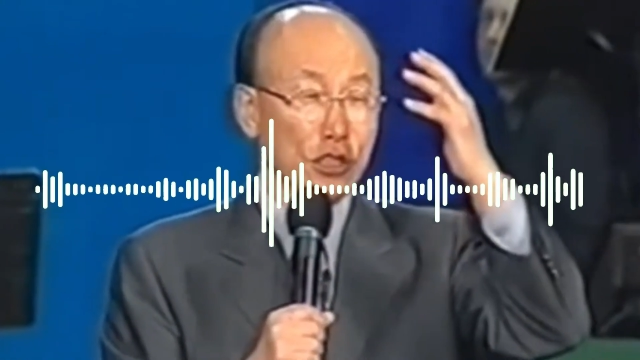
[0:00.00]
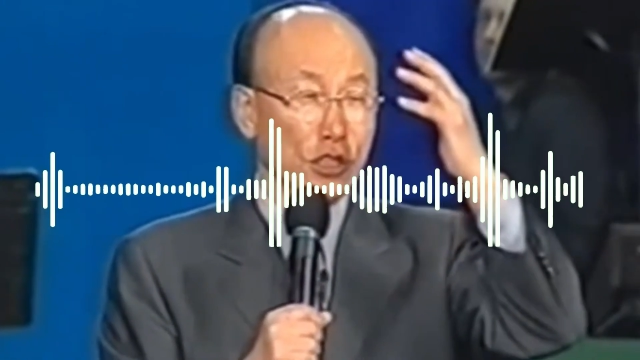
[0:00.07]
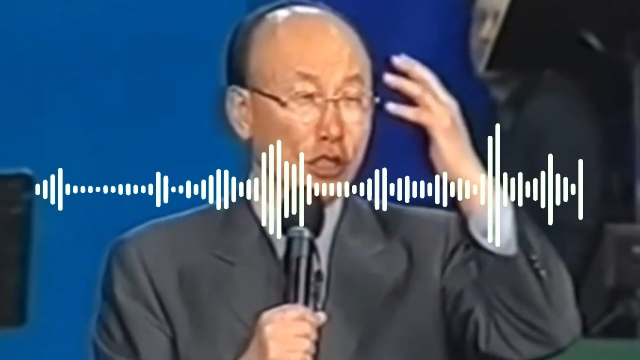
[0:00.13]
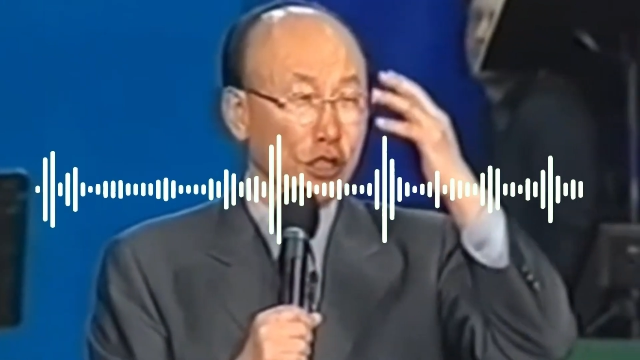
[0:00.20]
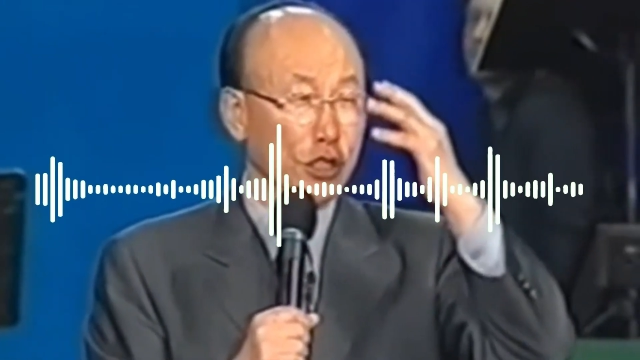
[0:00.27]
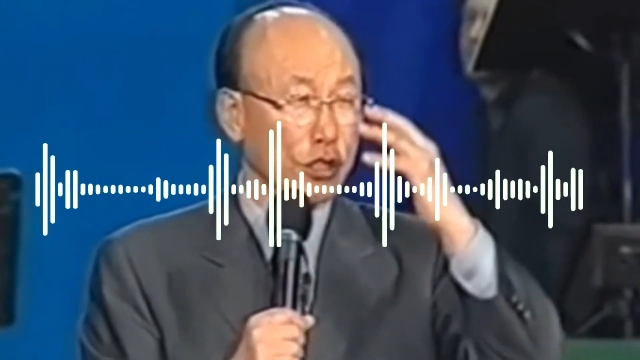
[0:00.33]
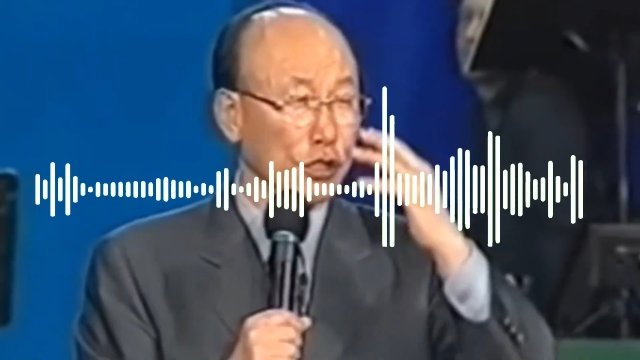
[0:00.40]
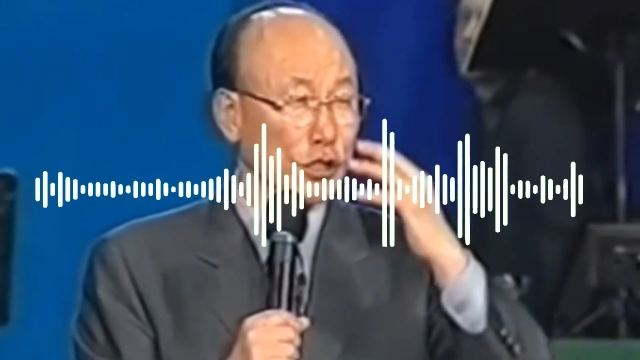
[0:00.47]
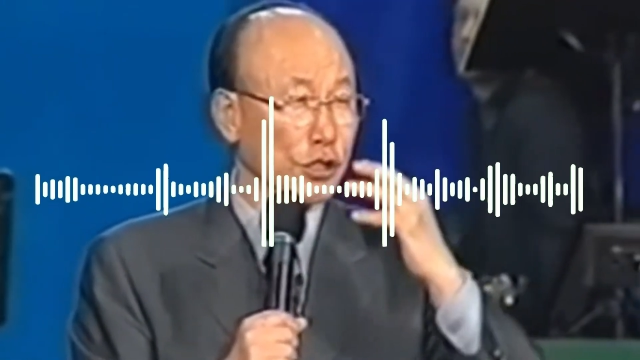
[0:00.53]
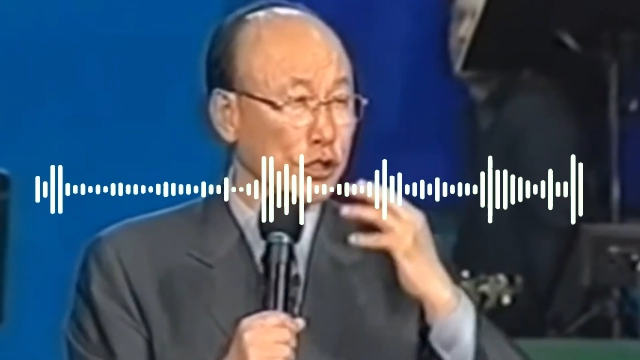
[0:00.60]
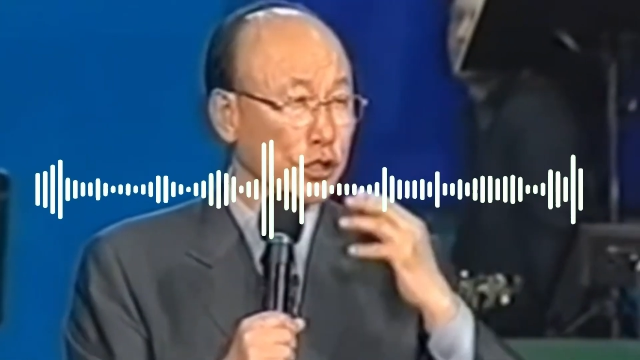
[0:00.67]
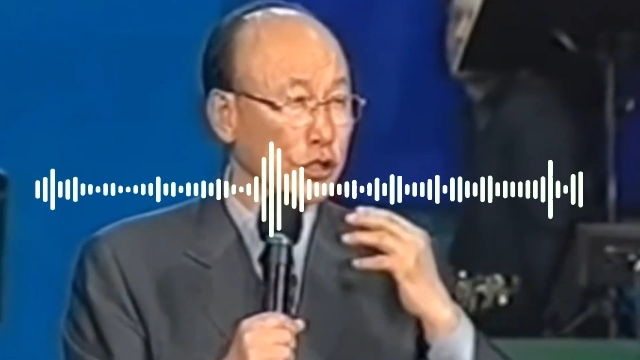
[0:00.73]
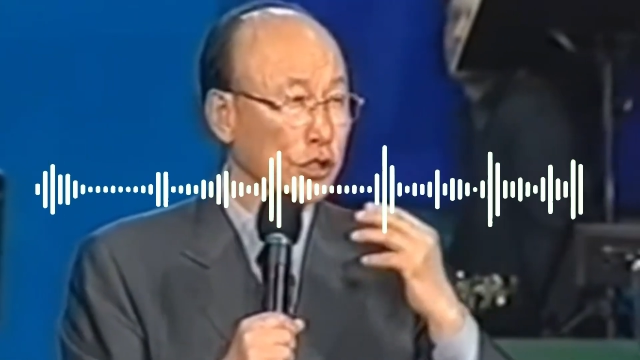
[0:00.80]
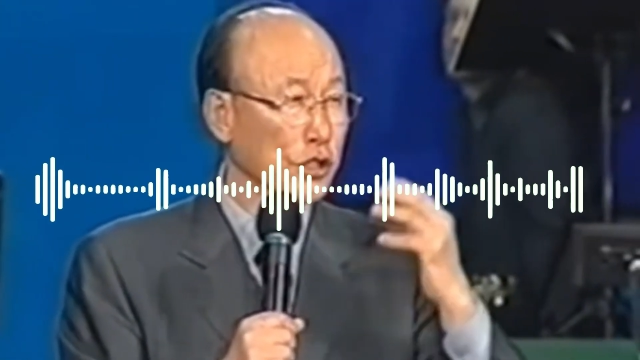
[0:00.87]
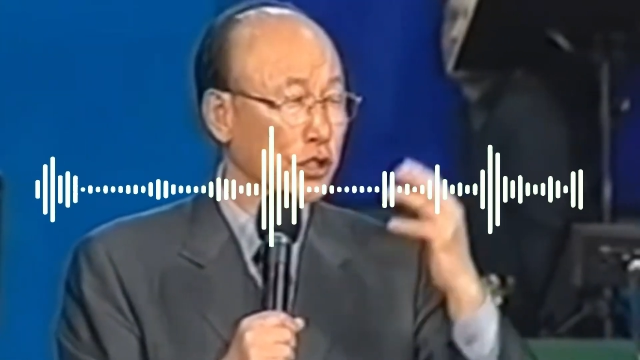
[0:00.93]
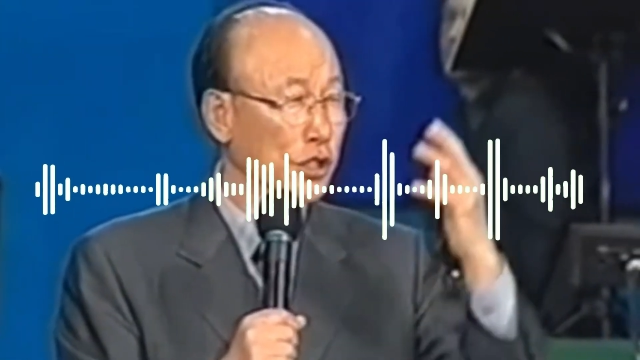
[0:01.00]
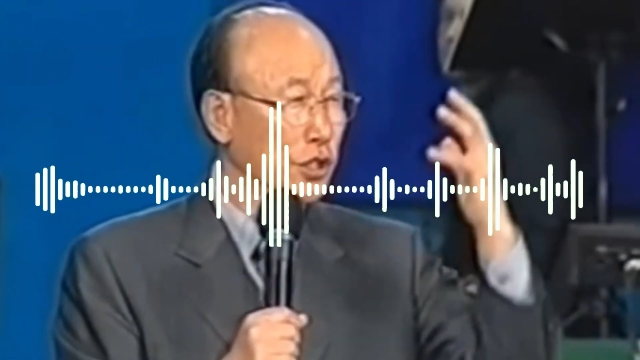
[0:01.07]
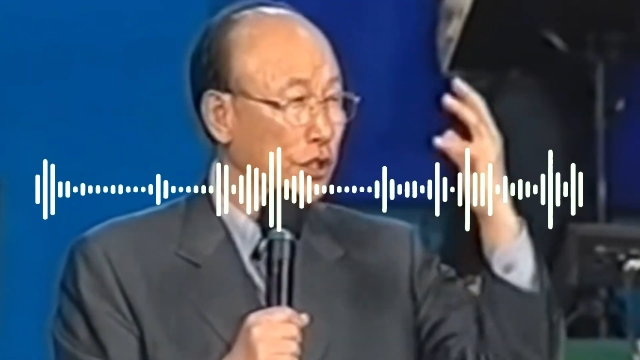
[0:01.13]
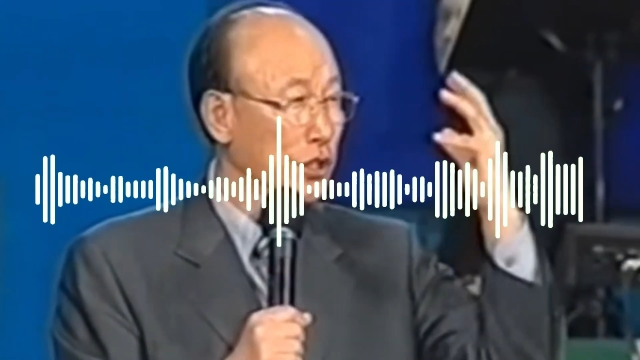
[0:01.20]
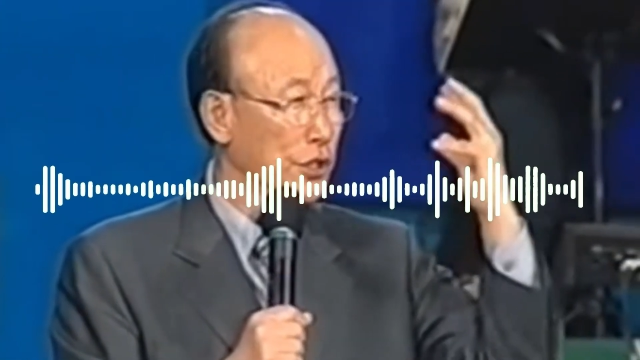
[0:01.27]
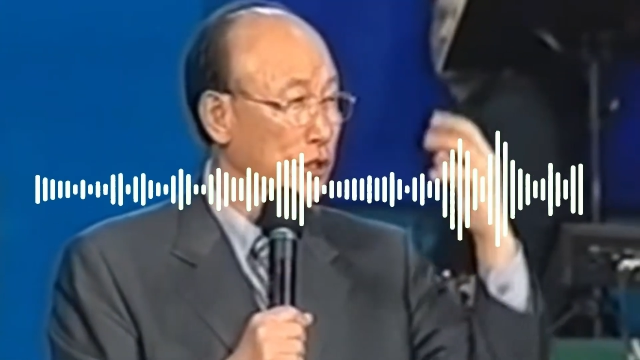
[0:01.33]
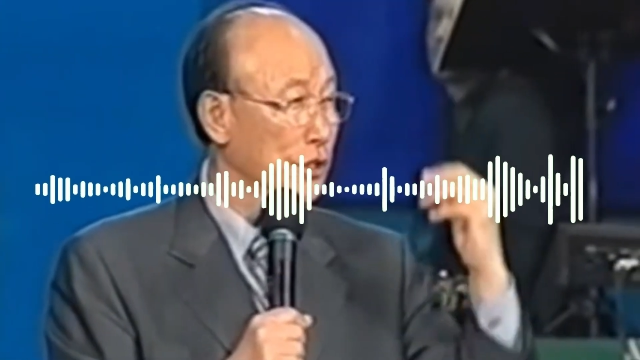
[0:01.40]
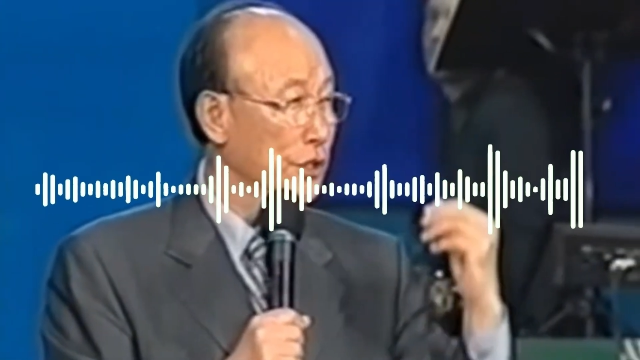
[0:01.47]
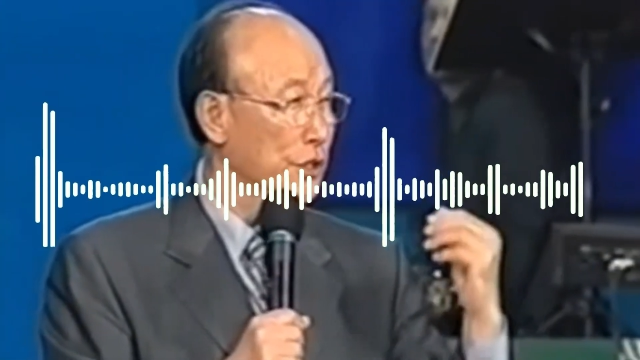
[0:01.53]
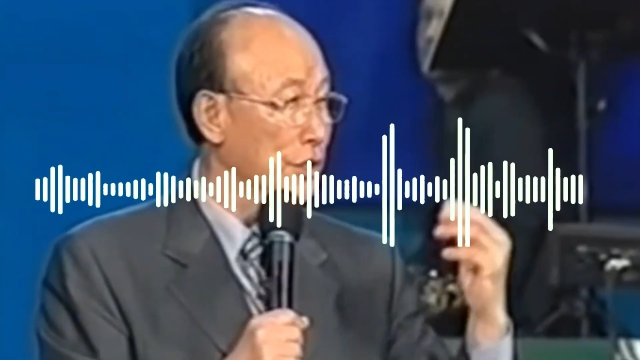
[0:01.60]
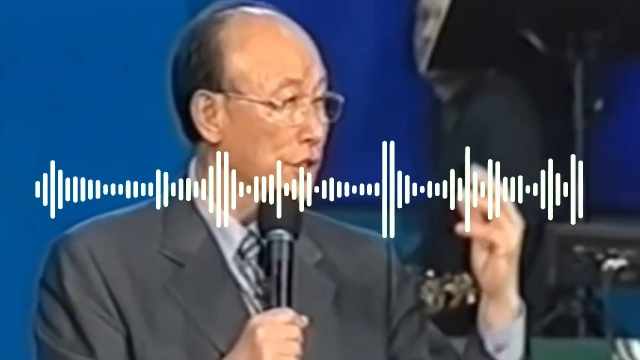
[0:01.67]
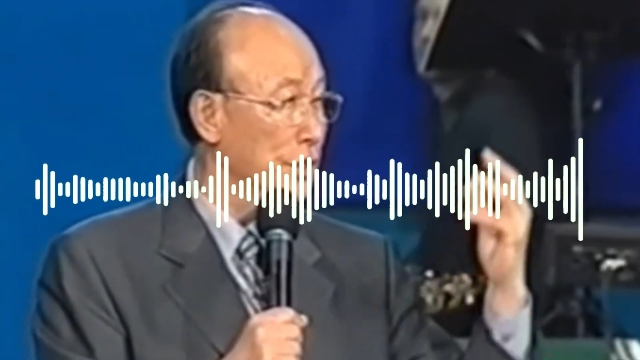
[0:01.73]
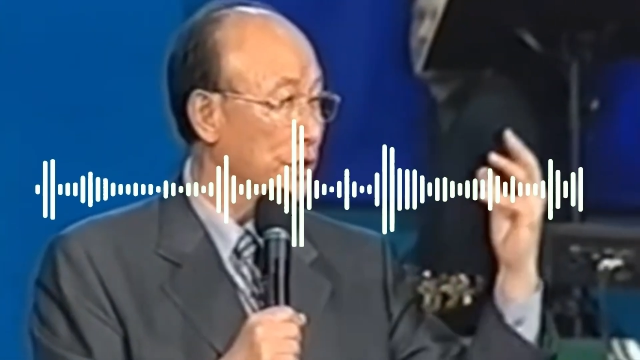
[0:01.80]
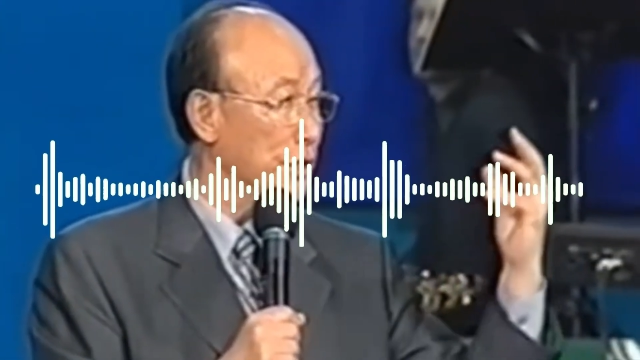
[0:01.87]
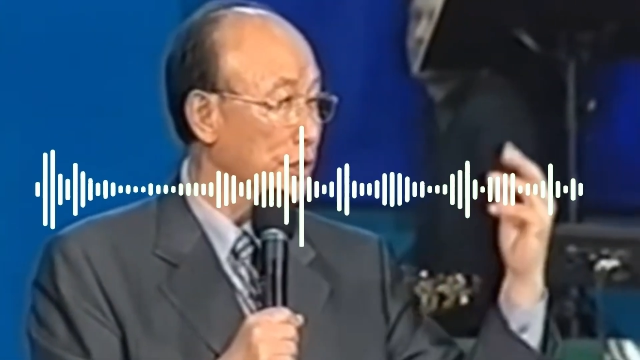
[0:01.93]
Tears, tears,
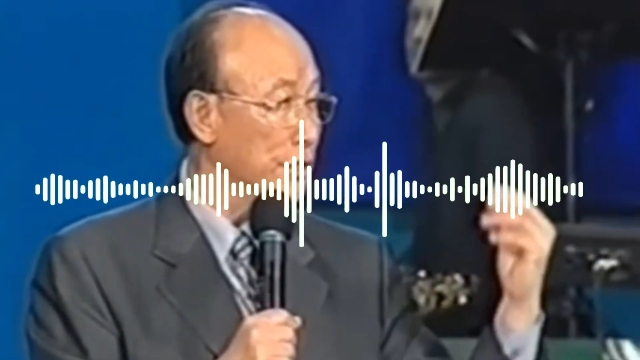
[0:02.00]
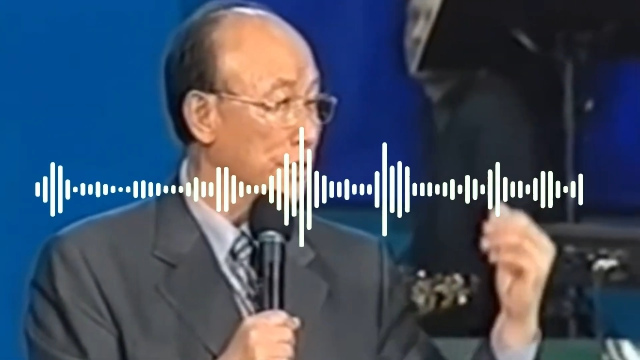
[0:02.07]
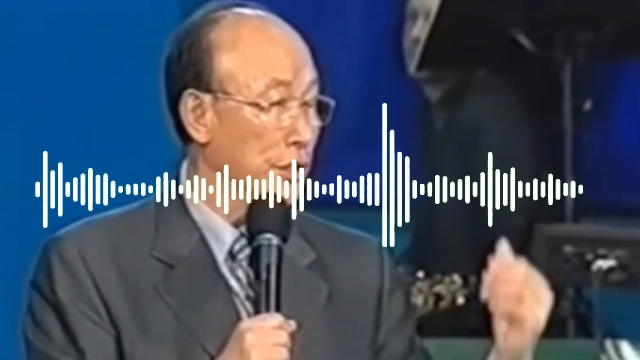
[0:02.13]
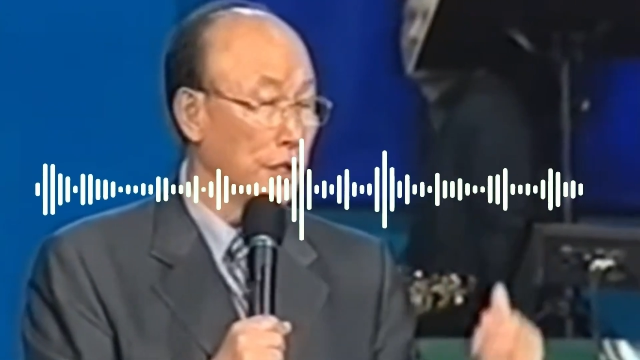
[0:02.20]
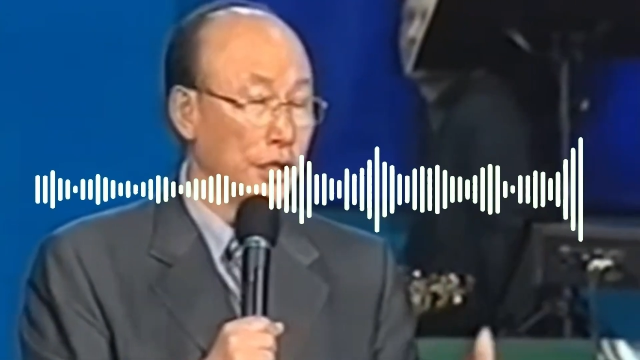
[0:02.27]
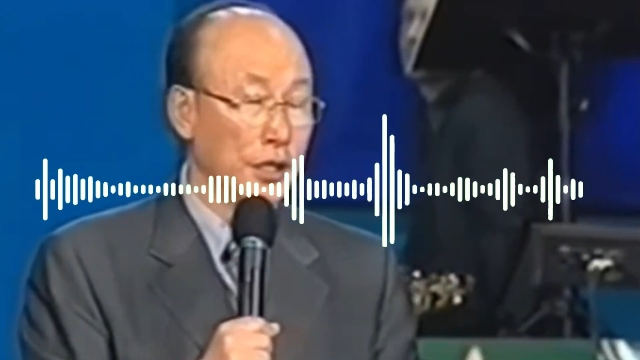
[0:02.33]
tears.